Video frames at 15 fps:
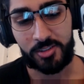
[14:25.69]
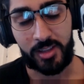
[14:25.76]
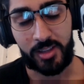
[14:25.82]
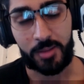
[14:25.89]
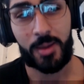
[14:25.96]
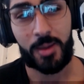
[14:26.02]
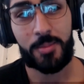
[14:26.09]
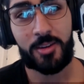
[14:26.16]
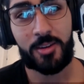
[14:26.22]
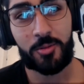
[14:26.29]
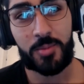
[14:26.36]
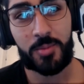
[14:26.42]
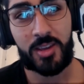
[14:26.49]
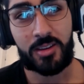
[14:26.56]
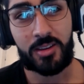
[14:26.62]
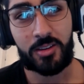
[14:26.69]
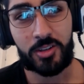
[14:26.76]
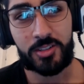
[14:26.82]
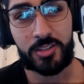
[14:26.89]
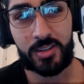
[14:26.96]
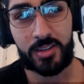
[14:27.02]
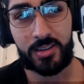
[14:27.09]
Like maybe it would be
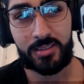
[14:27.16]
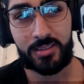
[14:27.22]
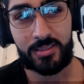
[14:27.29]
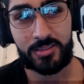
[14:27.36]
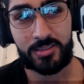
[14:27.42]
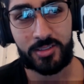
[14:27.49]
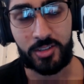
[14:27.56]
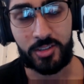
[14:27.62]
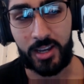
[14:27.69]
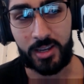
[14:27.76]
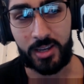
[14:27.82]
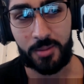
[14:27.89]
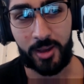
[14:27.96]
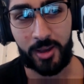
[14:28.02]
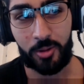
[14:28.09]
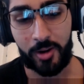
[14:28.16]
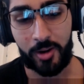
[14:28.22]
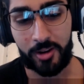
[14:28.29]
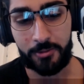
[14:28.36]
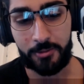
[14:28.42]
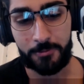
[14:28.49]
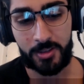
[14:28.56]
good to talk about where
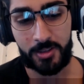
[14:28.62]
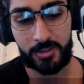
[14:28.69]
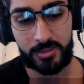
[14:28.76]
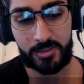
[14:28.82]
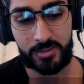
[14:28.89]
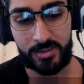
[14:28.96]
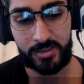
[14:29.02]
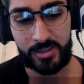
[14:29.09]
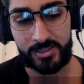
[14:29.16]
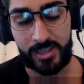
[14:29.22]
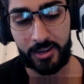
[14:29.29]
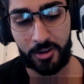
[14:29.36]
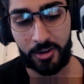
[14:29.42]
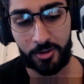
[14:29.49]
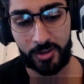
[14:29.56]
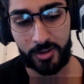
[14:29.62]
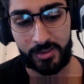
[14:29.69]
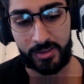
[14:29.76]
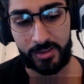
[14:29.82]
the field is at currently.